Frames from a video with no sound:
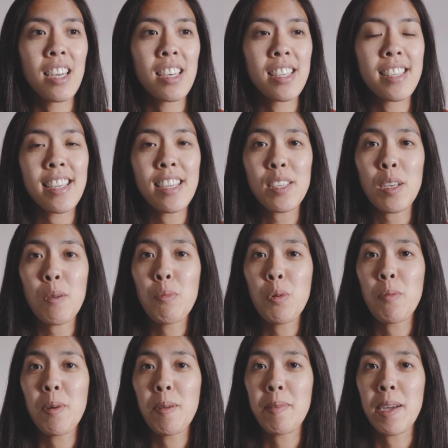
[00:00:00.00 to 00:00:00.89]
since I
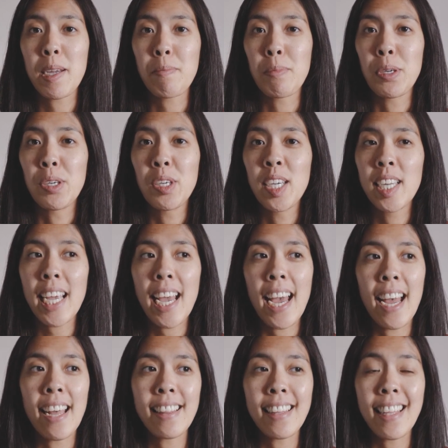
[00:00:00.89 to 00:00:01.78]
bought my MacBook
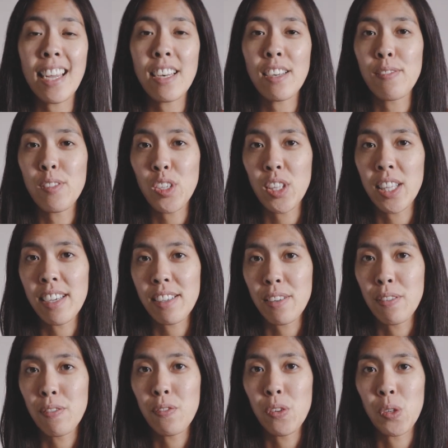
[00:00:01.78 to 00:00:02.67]
at the end of
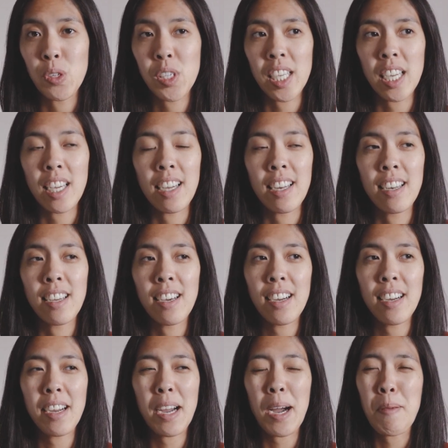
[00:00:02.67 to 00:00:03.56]
2014,
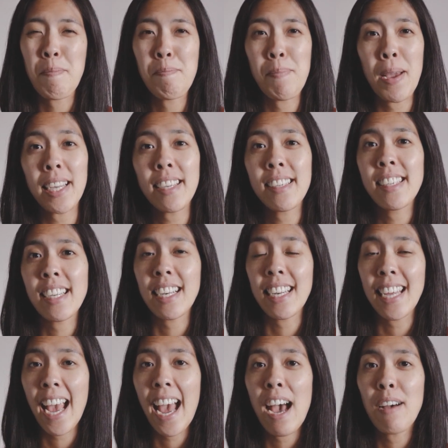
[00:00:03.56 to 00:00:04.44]
I
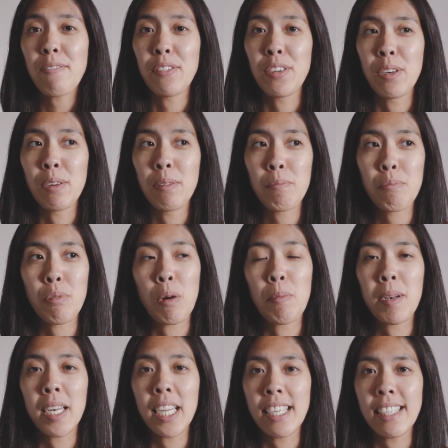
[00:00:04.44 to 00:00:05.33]
basically haven't
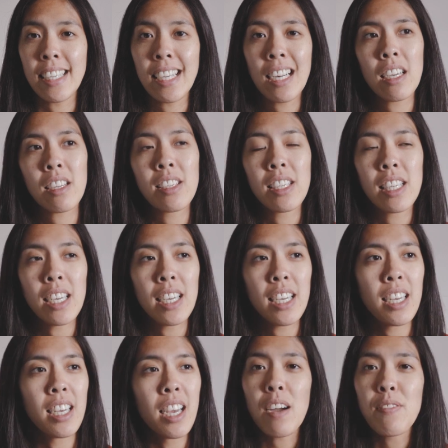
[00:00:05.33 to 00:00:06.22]
properly decluttered
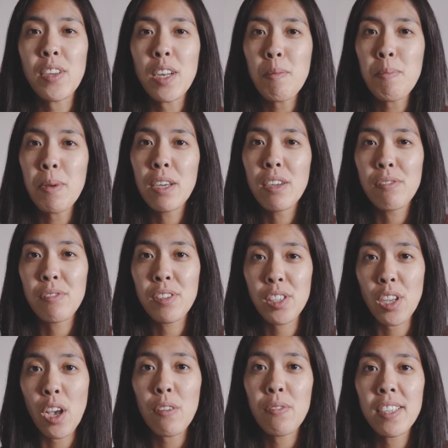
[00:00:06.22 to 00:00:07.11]
it. I've done a bit of
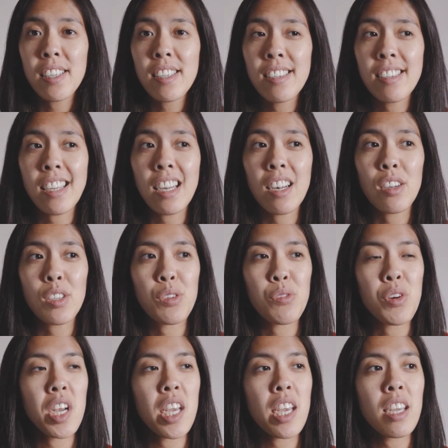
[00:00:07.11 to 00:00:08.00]
surface
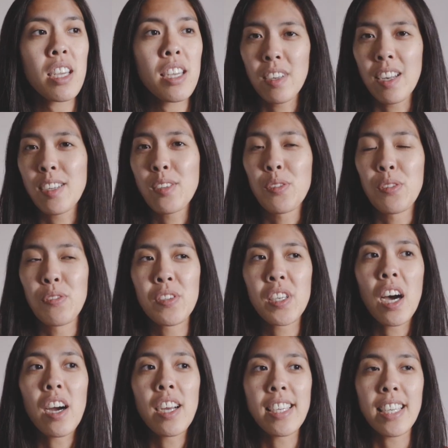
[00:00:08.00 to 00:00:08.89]
decluttering, like sort of
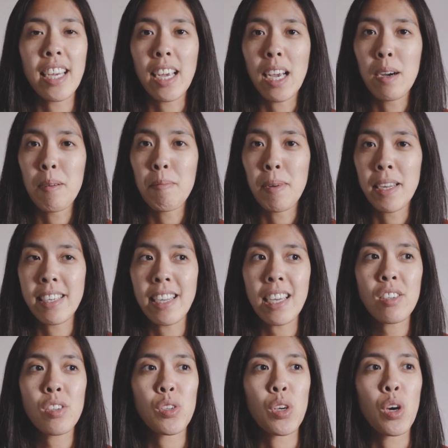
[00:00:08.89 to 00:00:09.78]
tidying up my
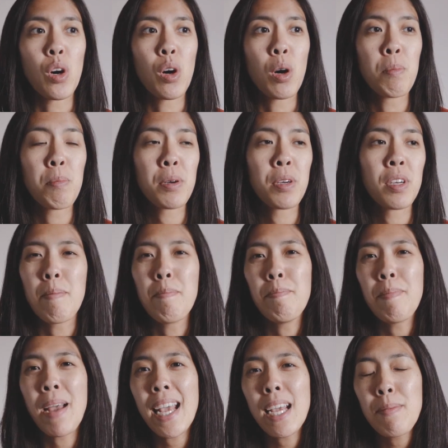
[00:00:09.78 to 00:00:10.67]
desktop,
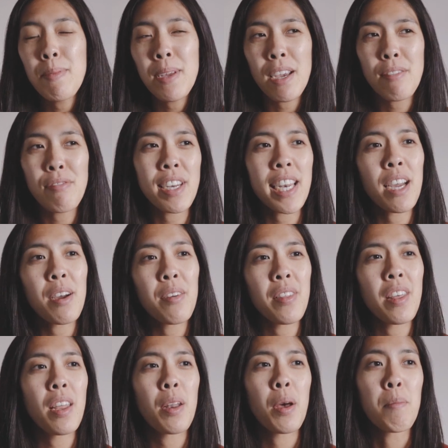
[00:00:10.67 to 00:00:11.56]
and maybe every now
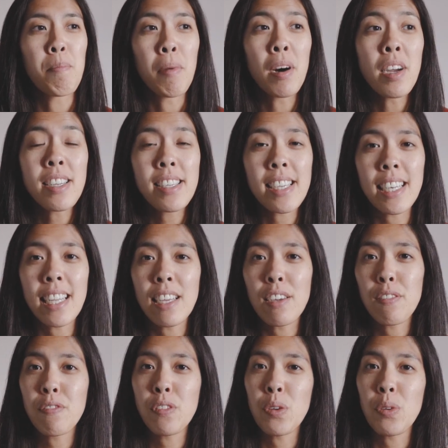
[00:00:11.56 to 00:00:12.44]
and then I might
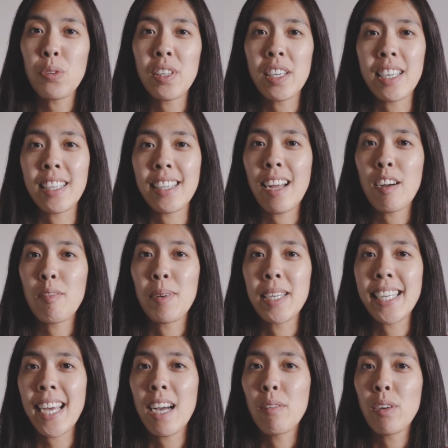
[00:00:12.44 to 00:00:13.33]
delete a few things out of
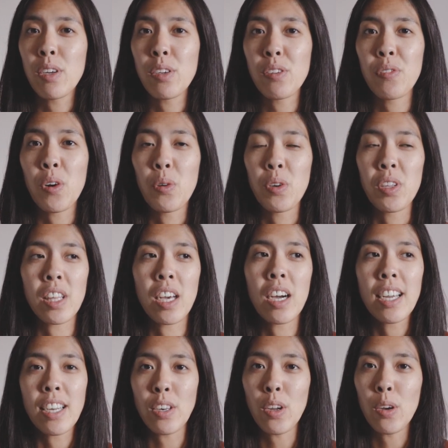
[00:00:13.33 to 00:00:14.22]
my downloads folder
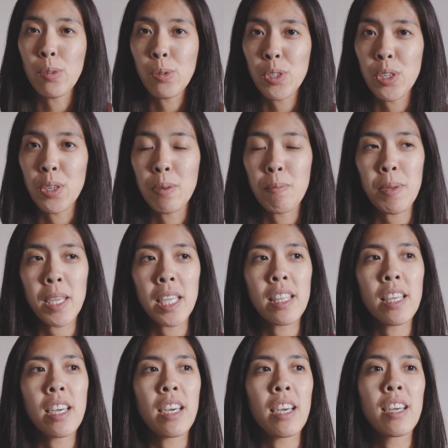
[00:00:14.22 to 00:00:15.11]
that I know shouldn't
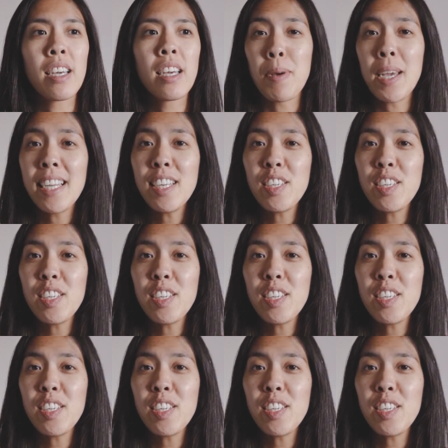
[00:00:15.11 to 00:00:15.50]
be there. But